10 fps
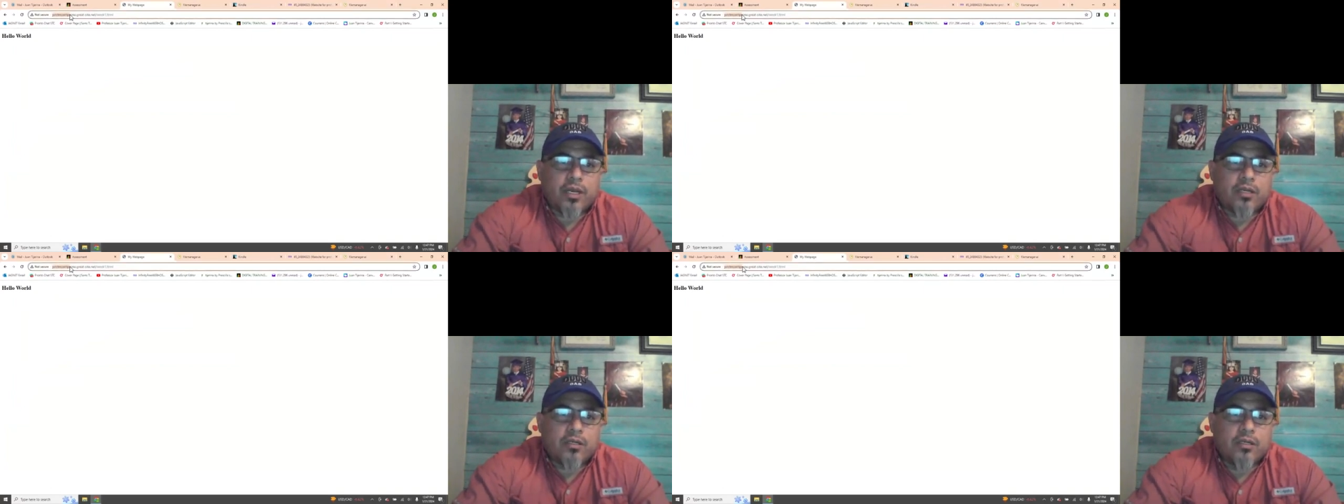
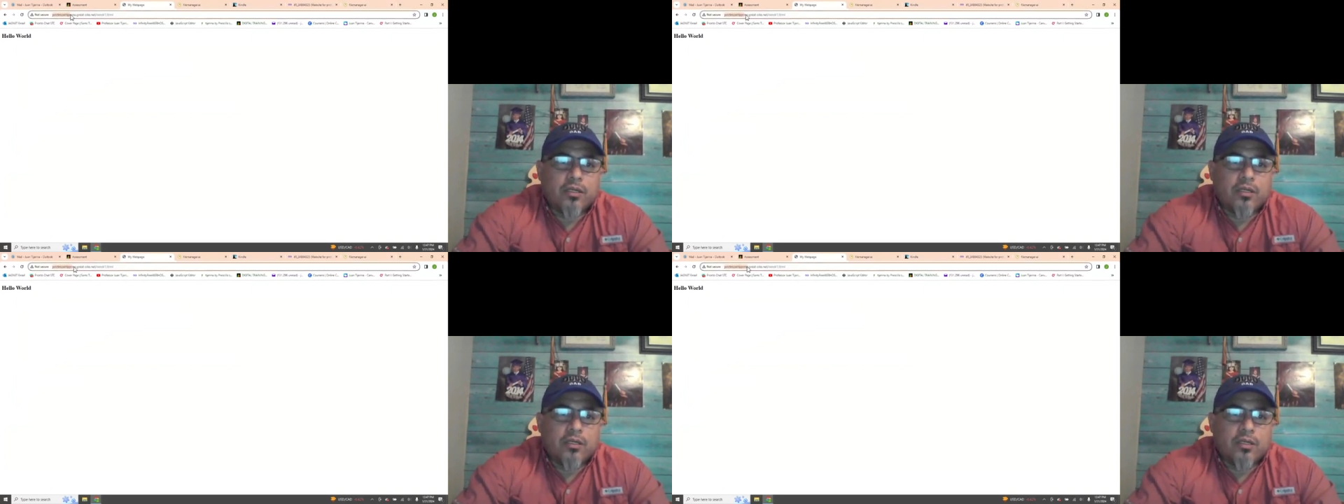
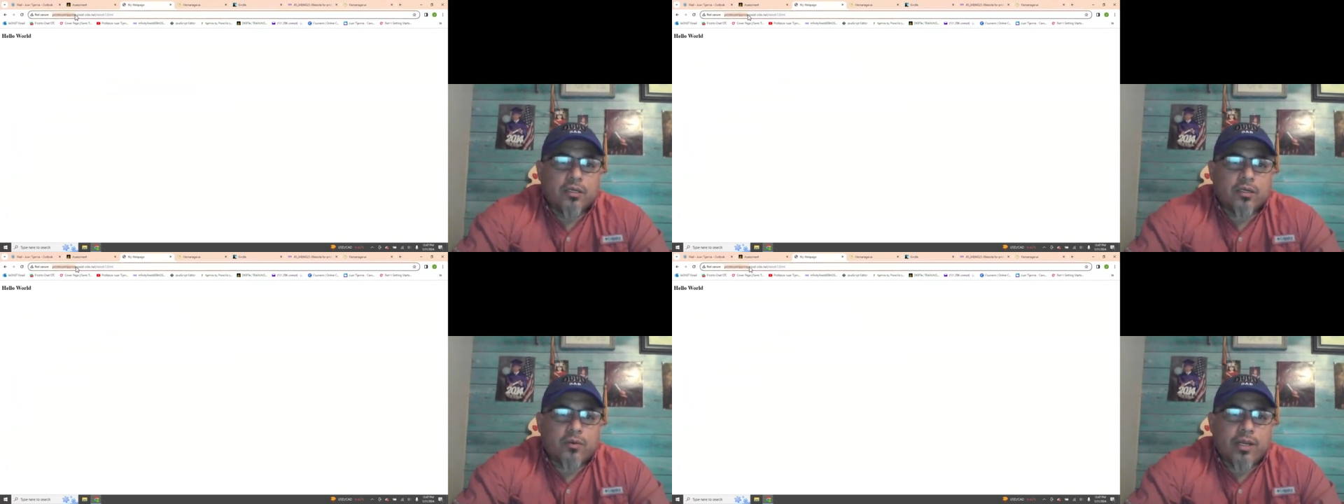Tijerina,
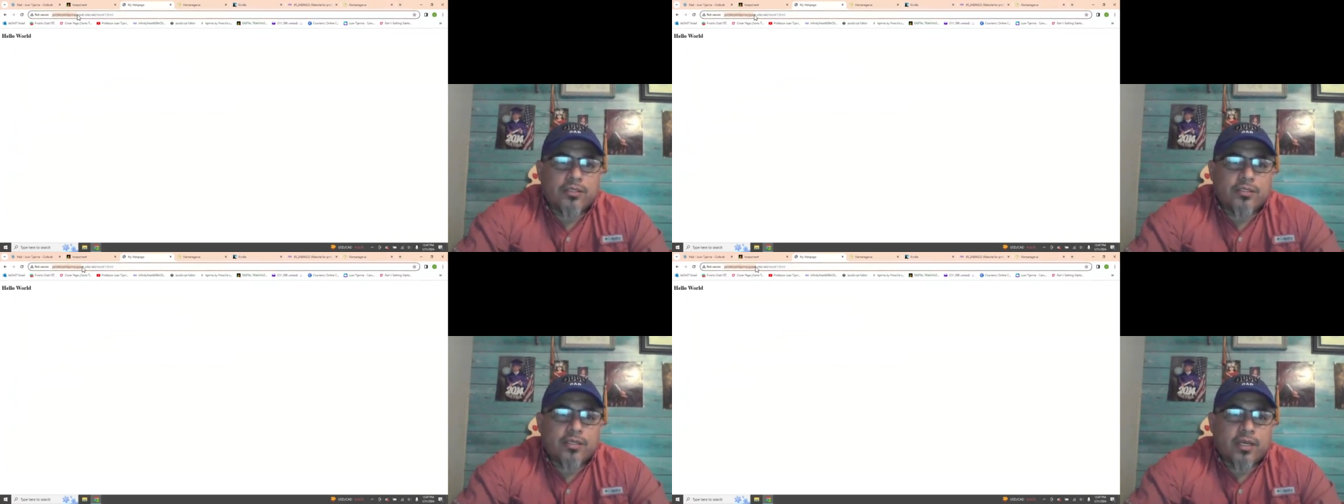
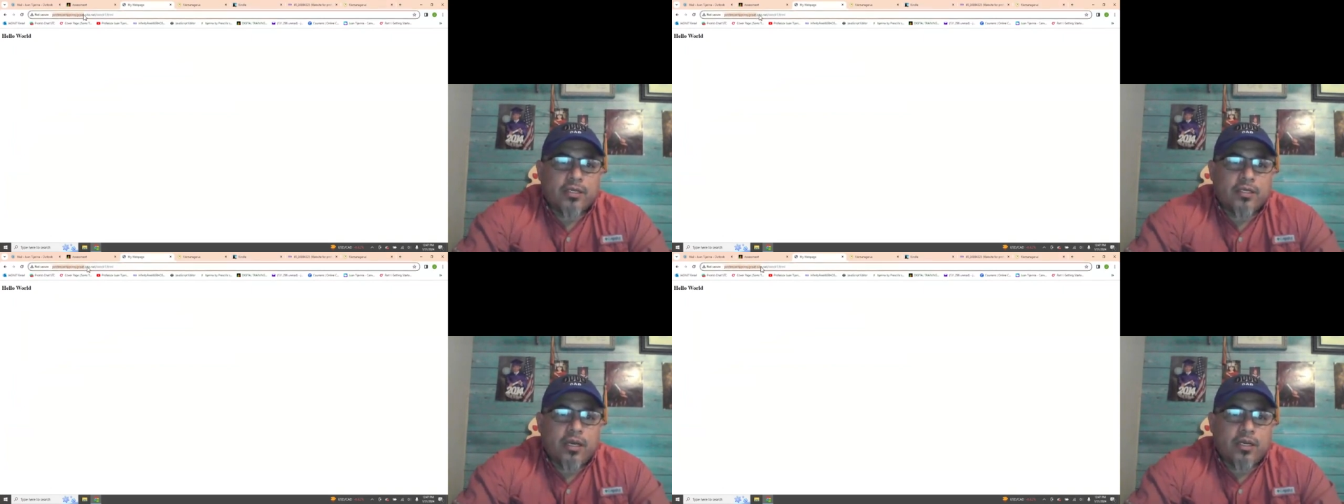
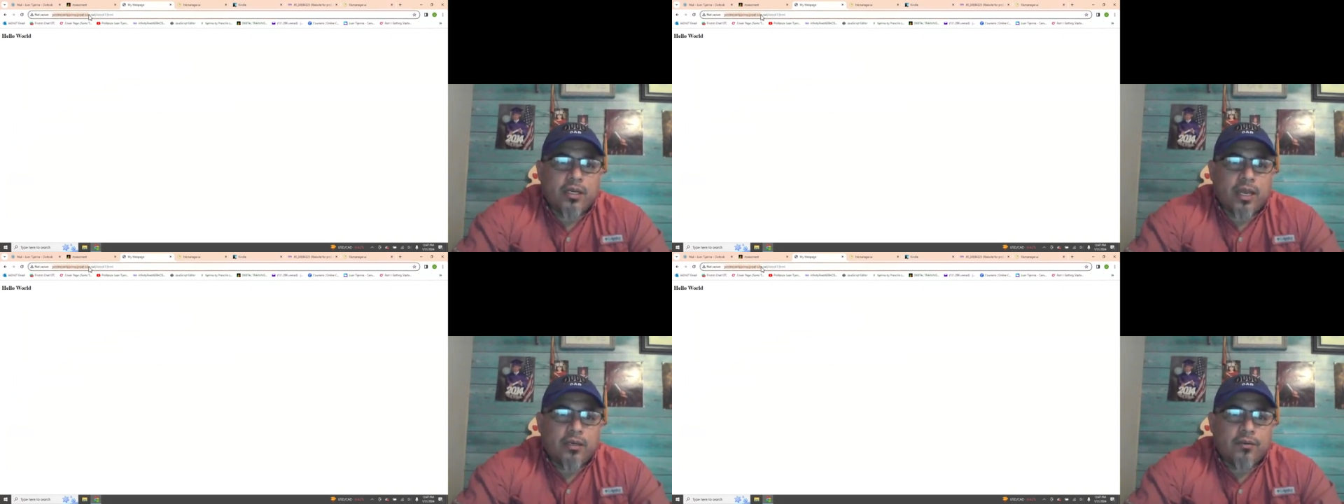
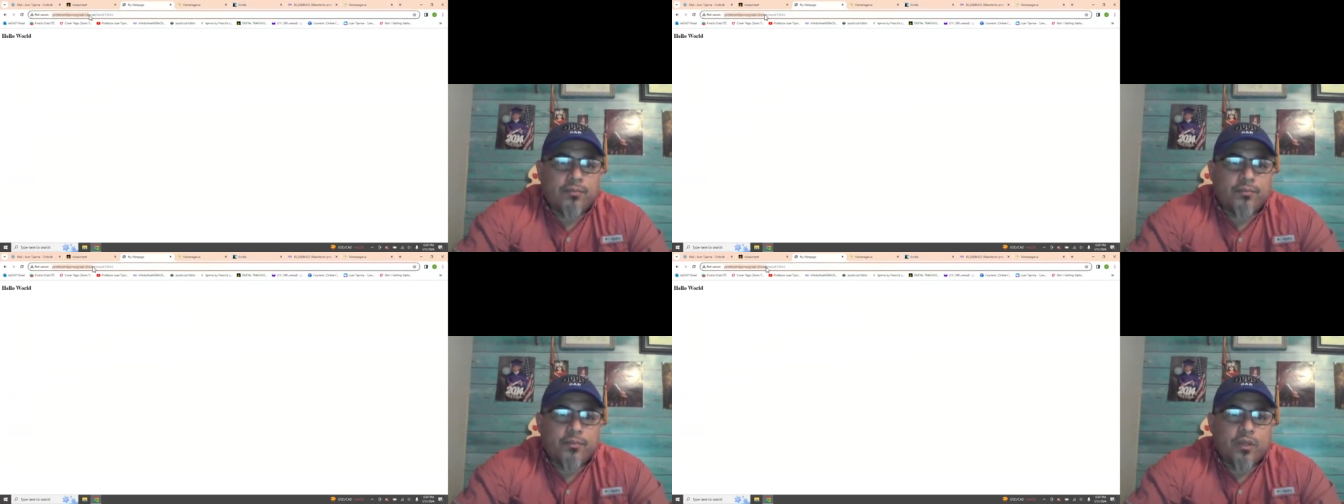
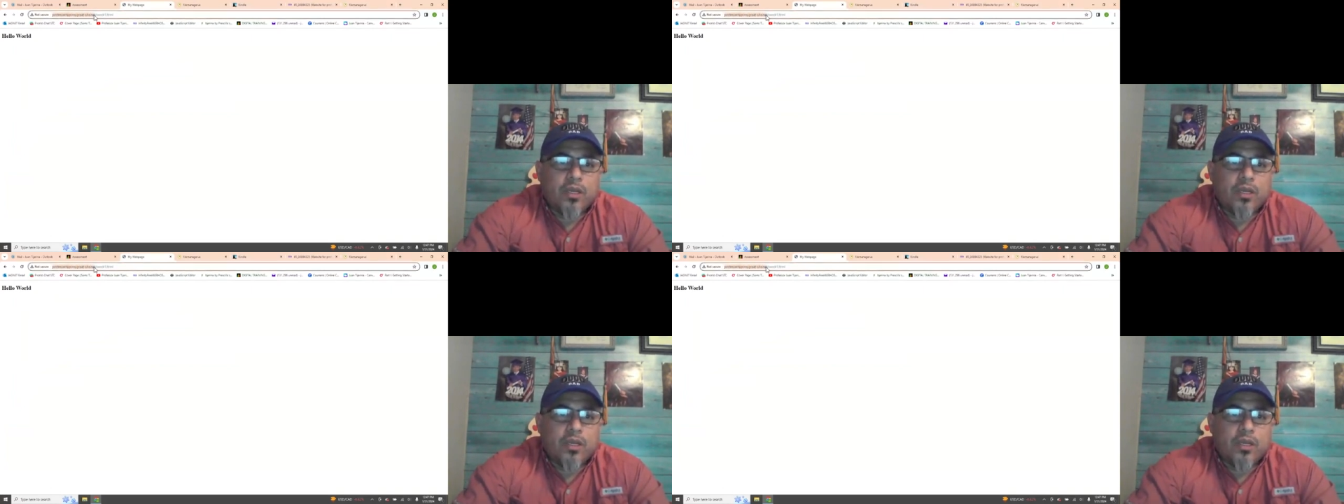greatsite.net,